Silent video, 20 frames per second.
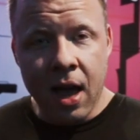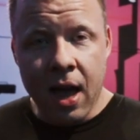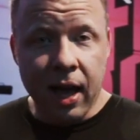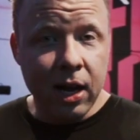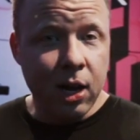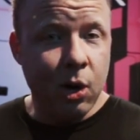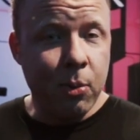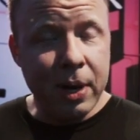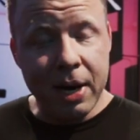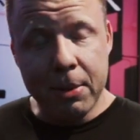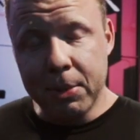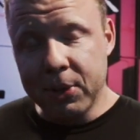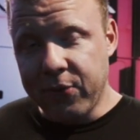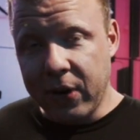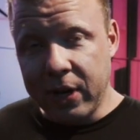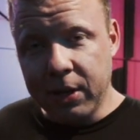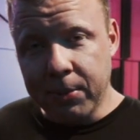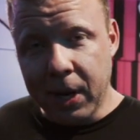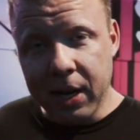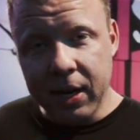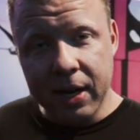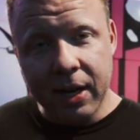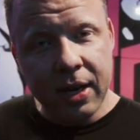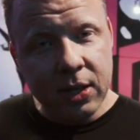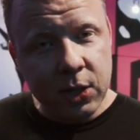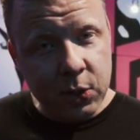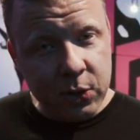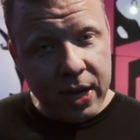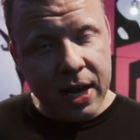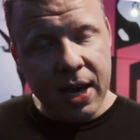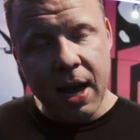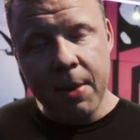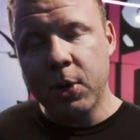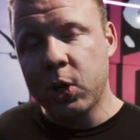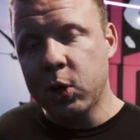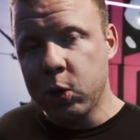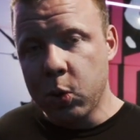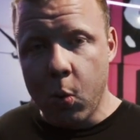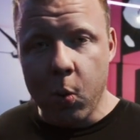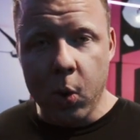Hello, my name is Frank Blanca and today I'm
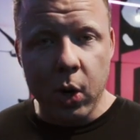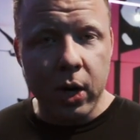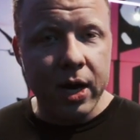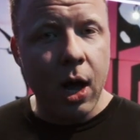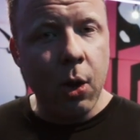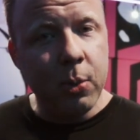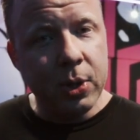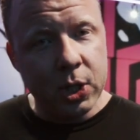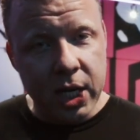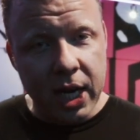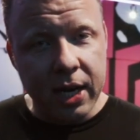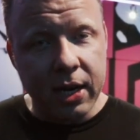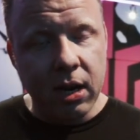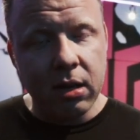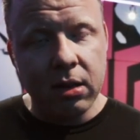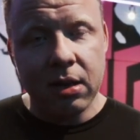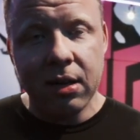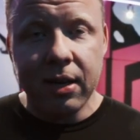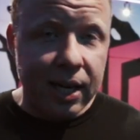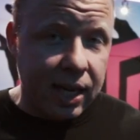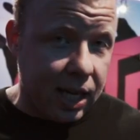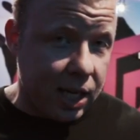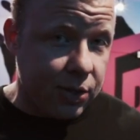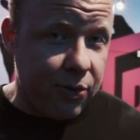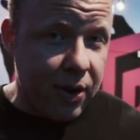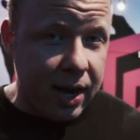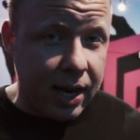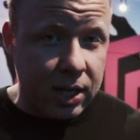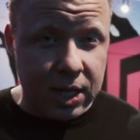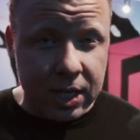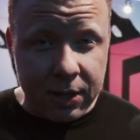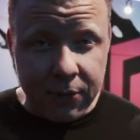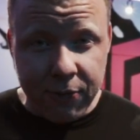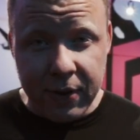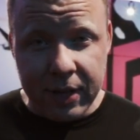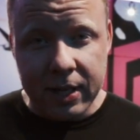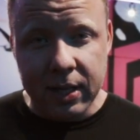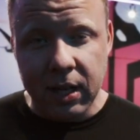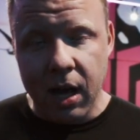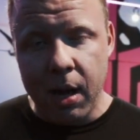going to do a workout with Cutler in Las Vegas at the
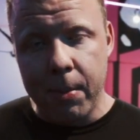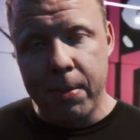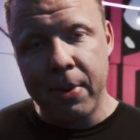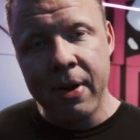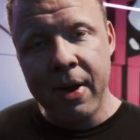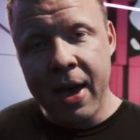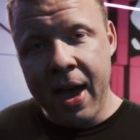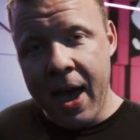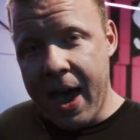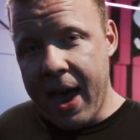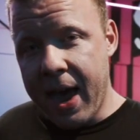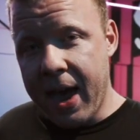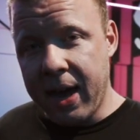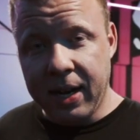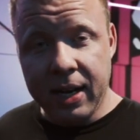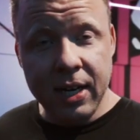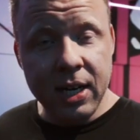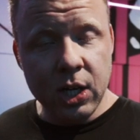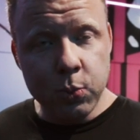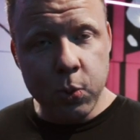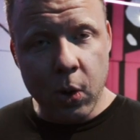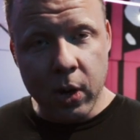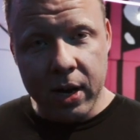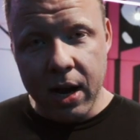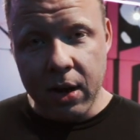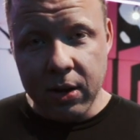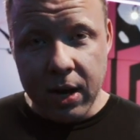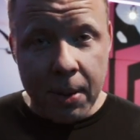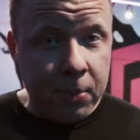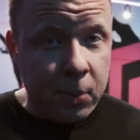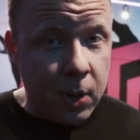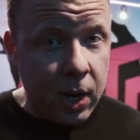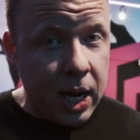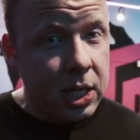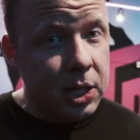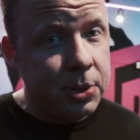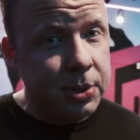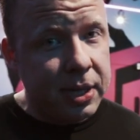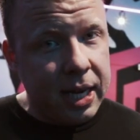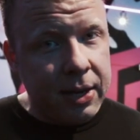Fit Club. And in this workout I'm
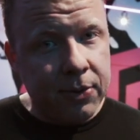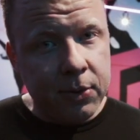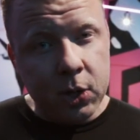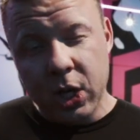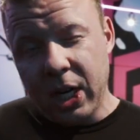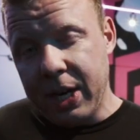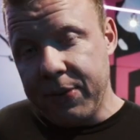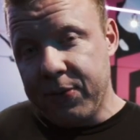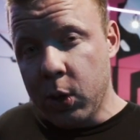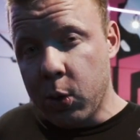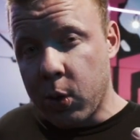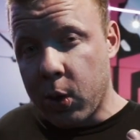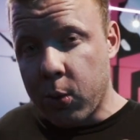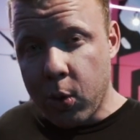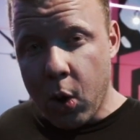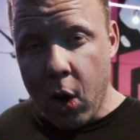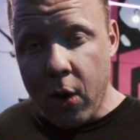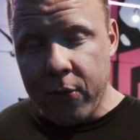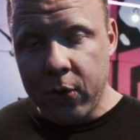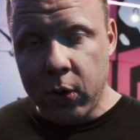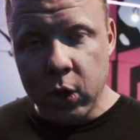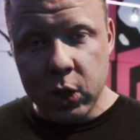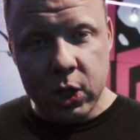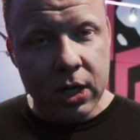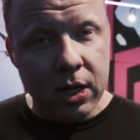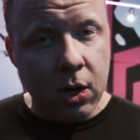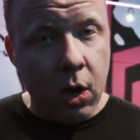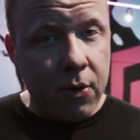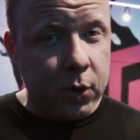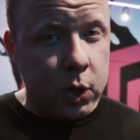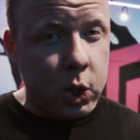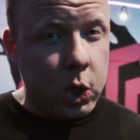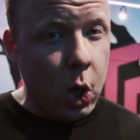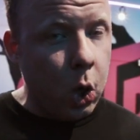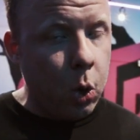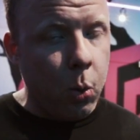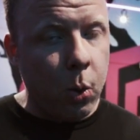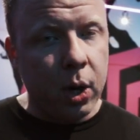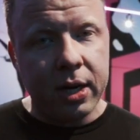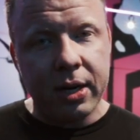basically going to give you a raw version of a
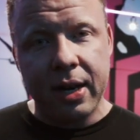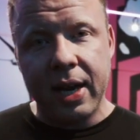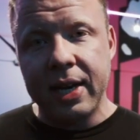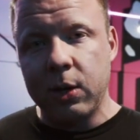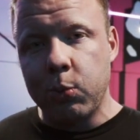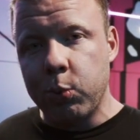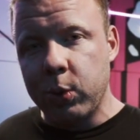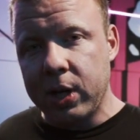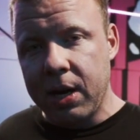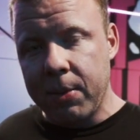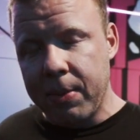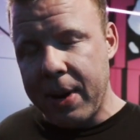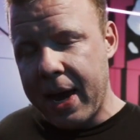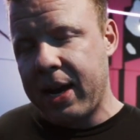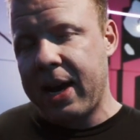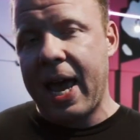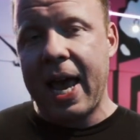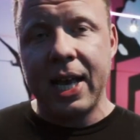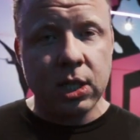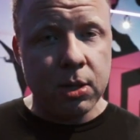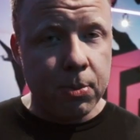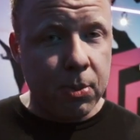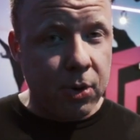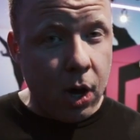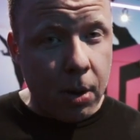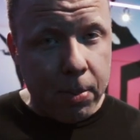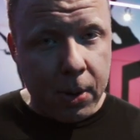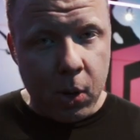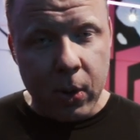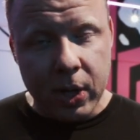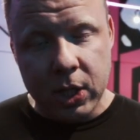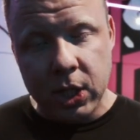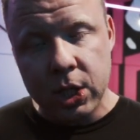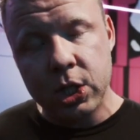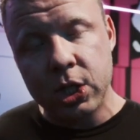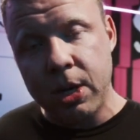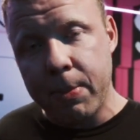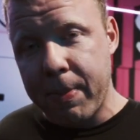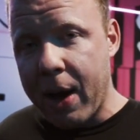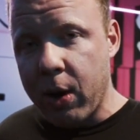shoulder workout I did with him and ask him a couple
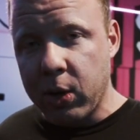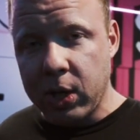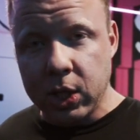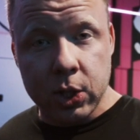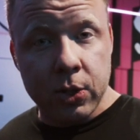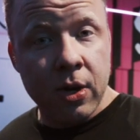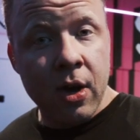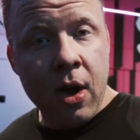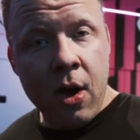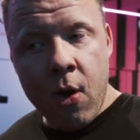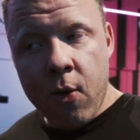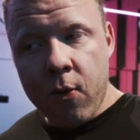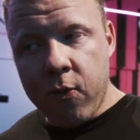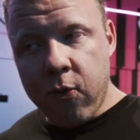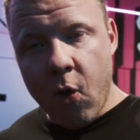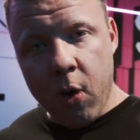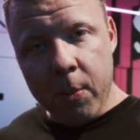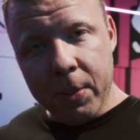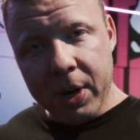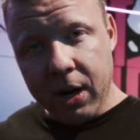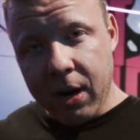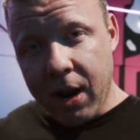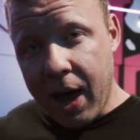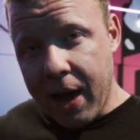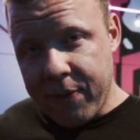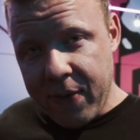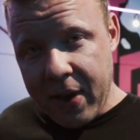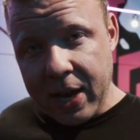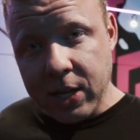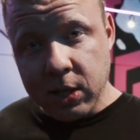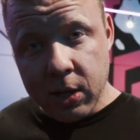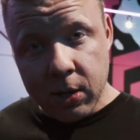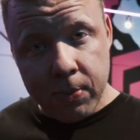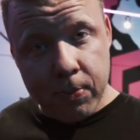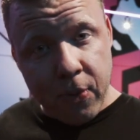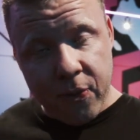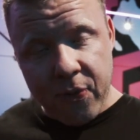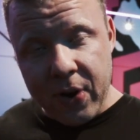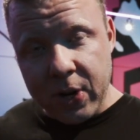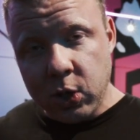questions about his former life as a
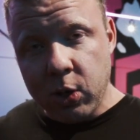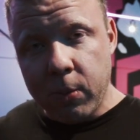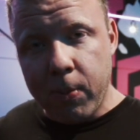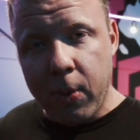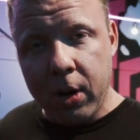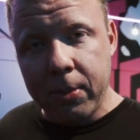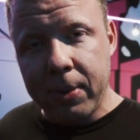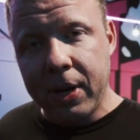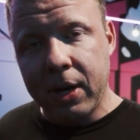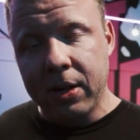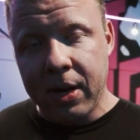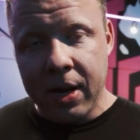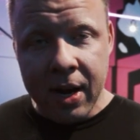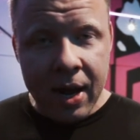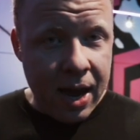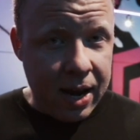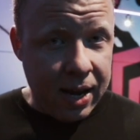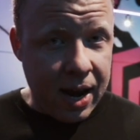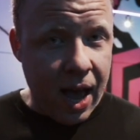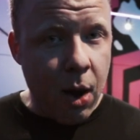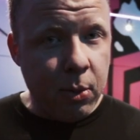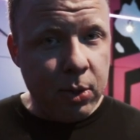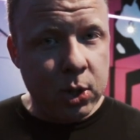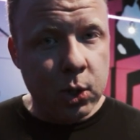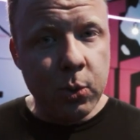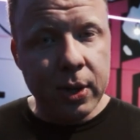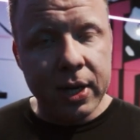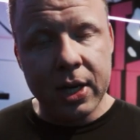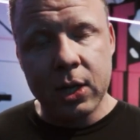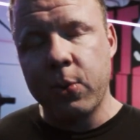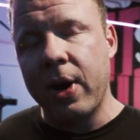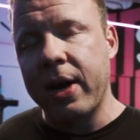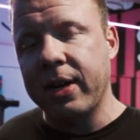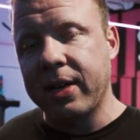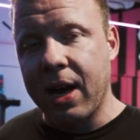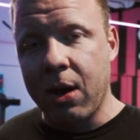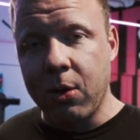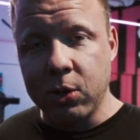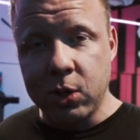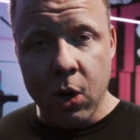professional bodybuilder and how he's doing it right now.